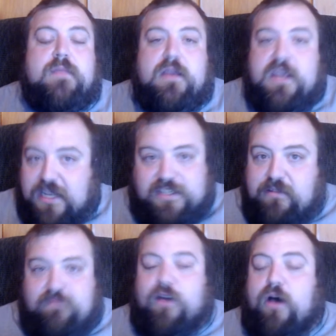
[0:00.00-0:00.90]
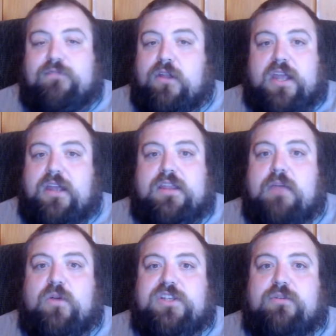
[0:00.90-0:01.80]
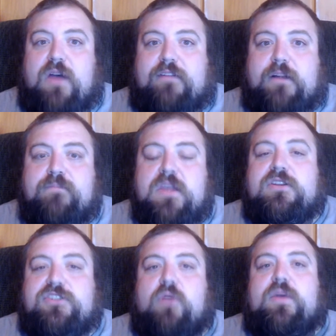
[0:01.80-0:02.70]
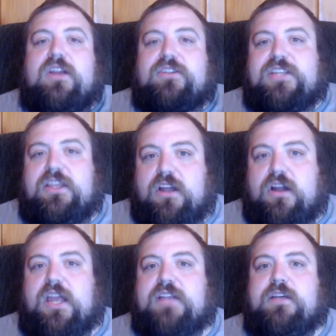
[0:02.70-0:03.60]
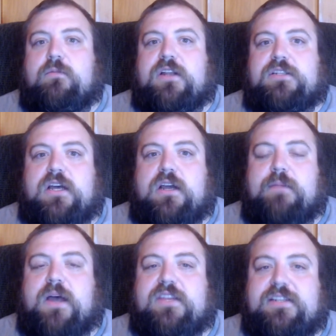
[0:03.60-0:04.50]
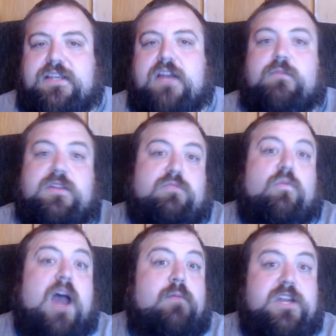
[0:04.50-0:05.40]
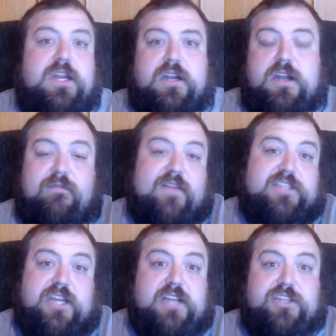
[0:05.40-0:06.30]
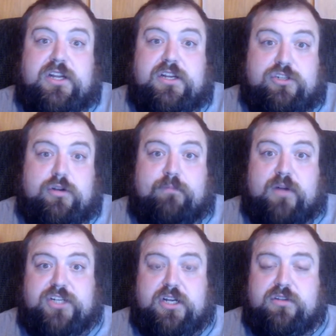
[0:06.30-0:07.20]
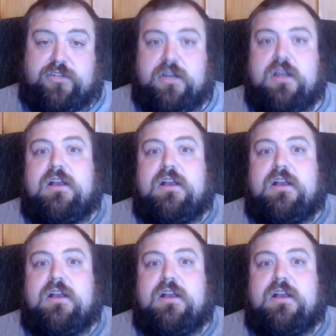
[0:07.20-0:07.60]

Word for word: He doesn't involve looking at them whatsoever. So here's the third case I want to talk about that's cited with why we needed an investigation into Trump Russia collusion.